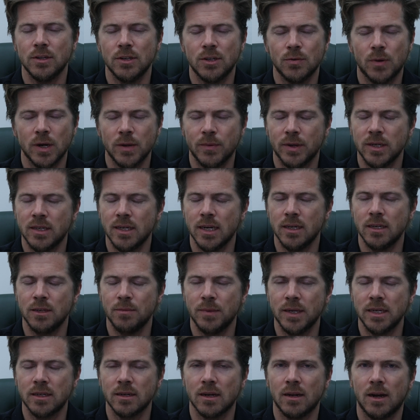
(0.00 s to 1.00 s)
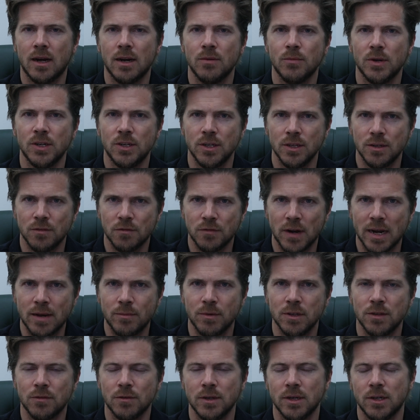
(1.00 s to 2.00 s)
was the 21 centimeter line, which is
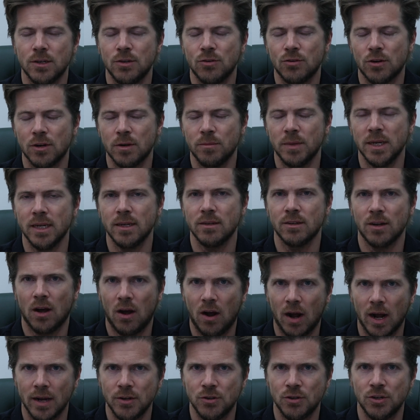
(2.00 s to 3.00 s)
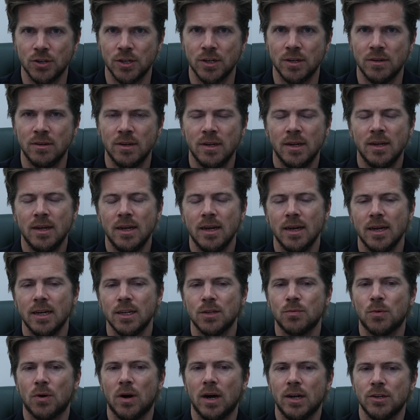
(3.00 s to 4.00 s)
famous in astronomy. It's hydrogen.
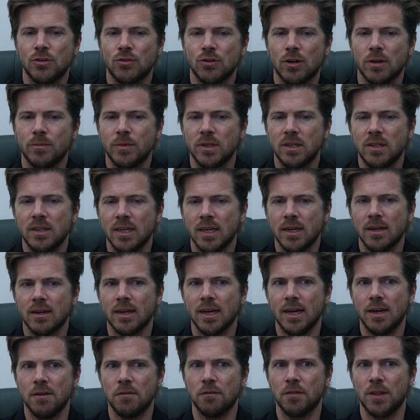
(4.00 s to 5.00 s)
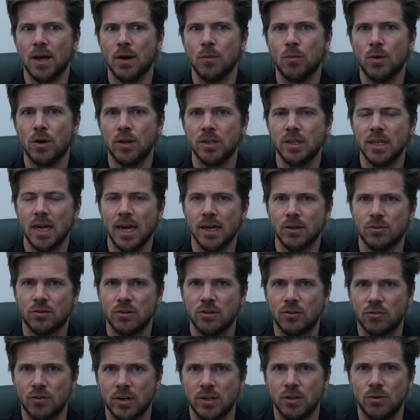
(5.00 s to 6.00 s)
It's what astronomers think if there was
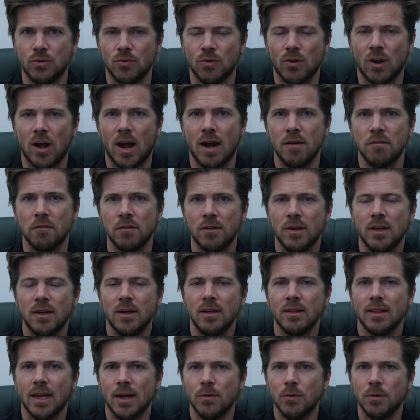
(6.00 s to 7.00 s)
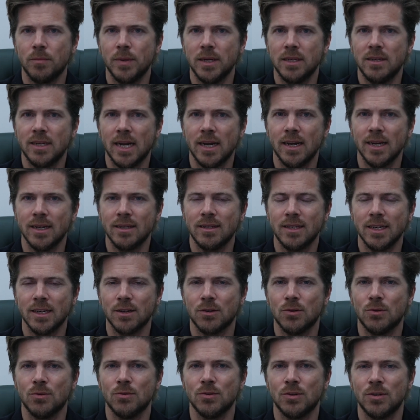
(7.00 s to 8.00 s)
extraterrestrial life, they would be sending
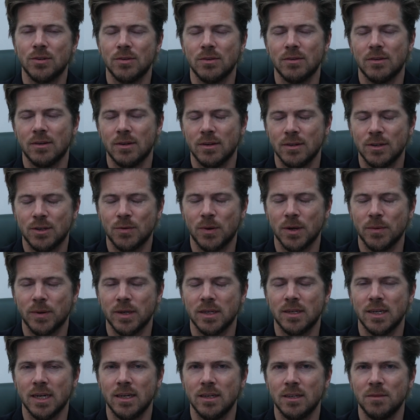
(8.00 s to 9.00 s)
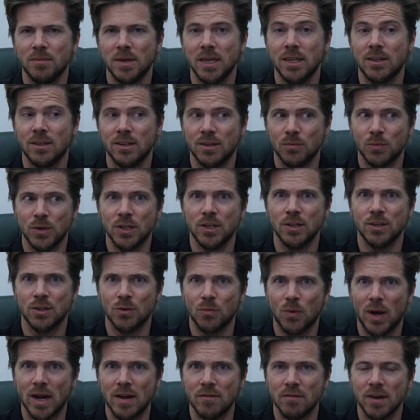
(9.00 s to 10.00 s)
signals at 21 centimeters, which
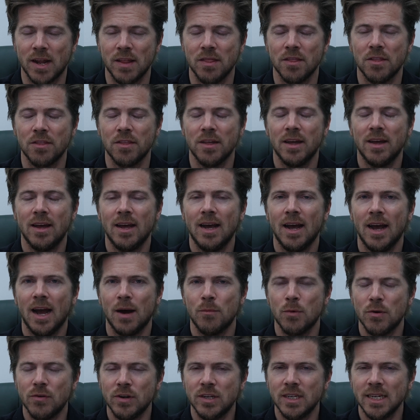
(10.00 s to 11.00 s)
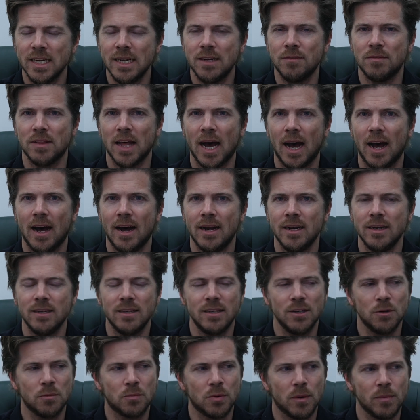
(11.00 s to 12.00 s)
is the wavelength. And we received that. And
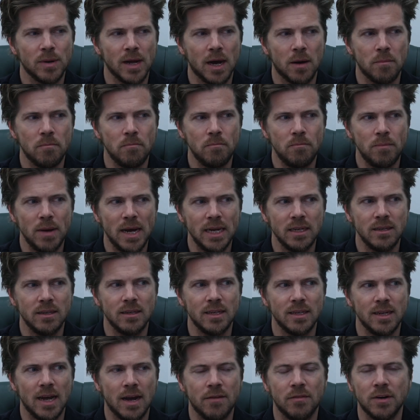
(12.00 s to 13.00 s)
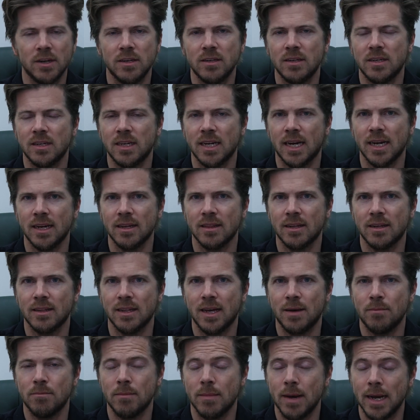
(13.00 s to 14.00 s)
it's still probably our best evidence to date
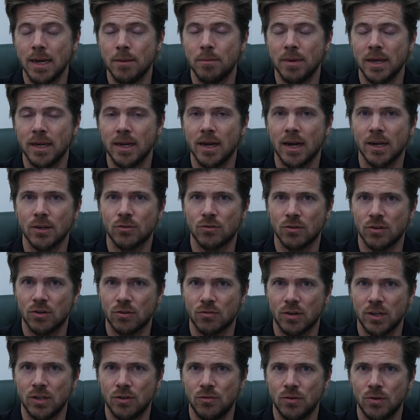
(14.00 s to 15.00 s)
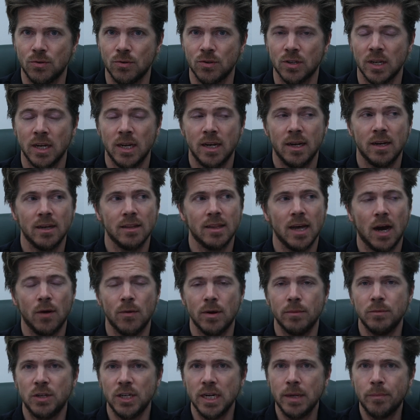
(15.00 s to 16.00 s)
that there may be extraterrestrials. The
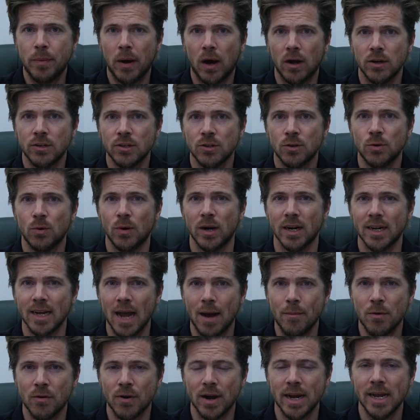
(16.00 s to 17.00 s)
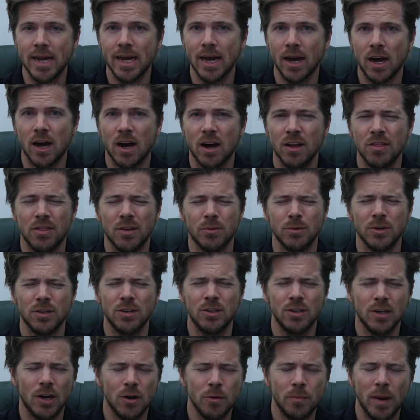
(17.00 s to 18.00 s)
OMG particle, a gamma ray hit Earth that
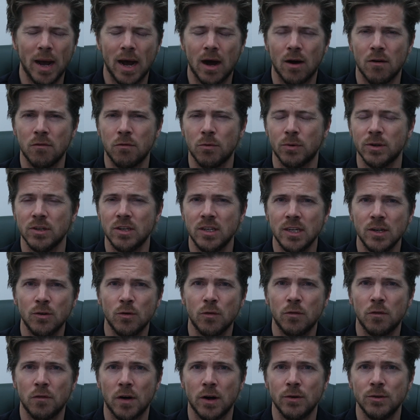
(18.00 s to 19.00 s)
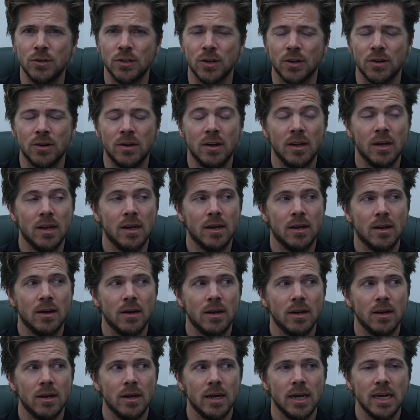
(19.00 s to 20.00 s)
was so powerful, a single photon
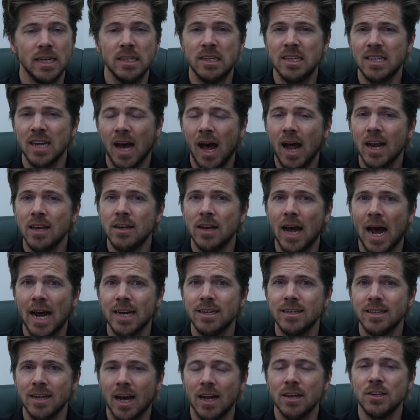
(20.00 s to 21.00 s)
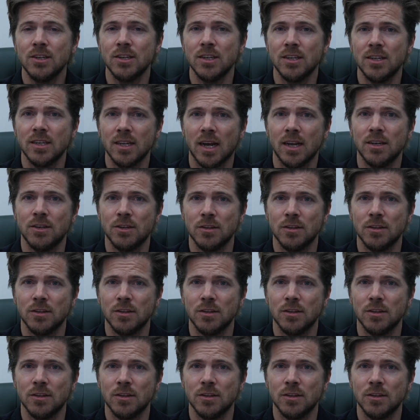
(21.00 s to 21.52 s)
had tons and